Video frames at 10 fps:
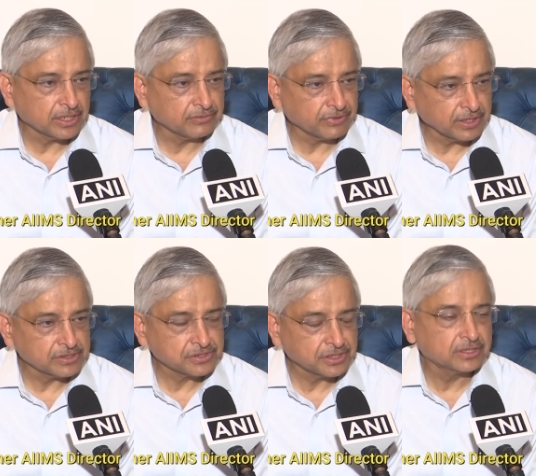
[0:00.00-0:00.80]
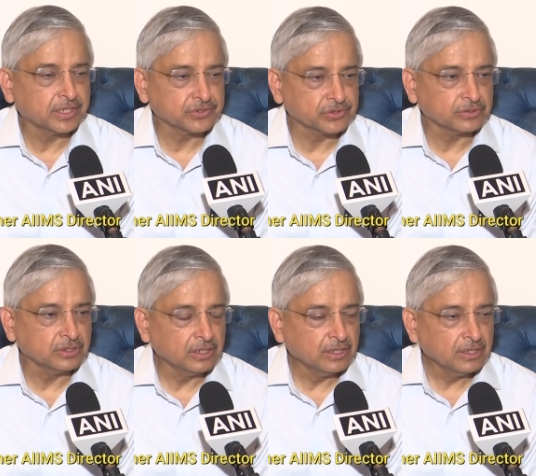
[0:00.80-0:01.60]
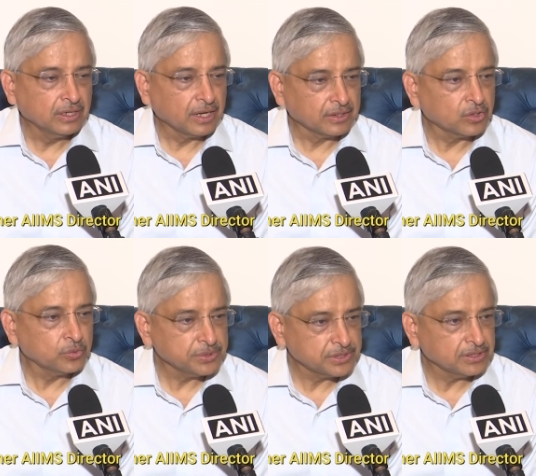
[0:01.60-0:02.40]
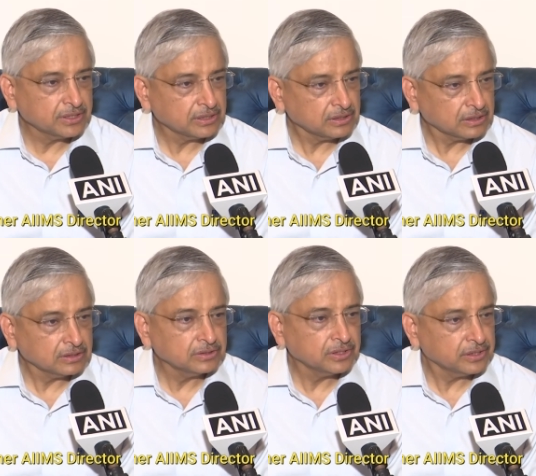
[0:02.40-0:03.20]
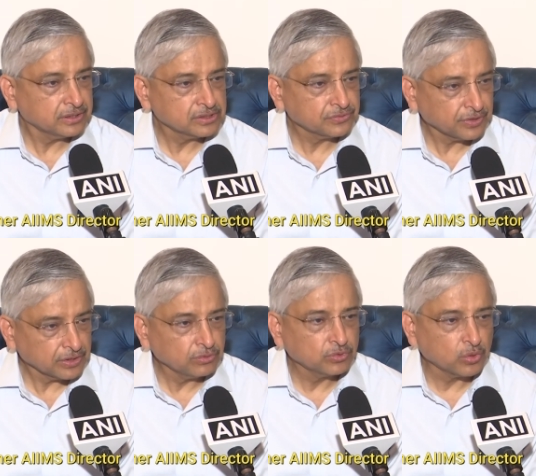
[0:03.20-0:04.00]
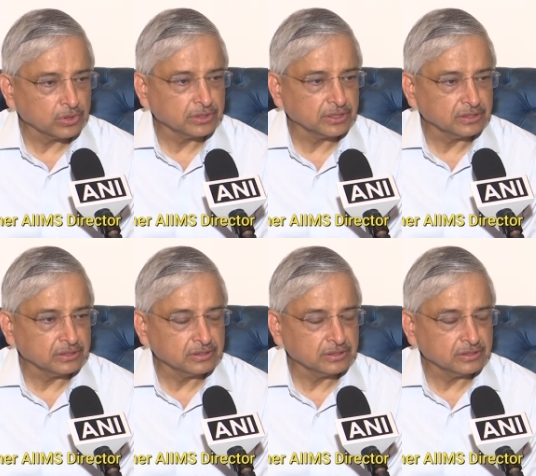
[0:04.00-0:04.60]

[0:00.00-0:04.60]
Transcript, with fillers: and very strict action. And now we see that in London the air is of very good quality.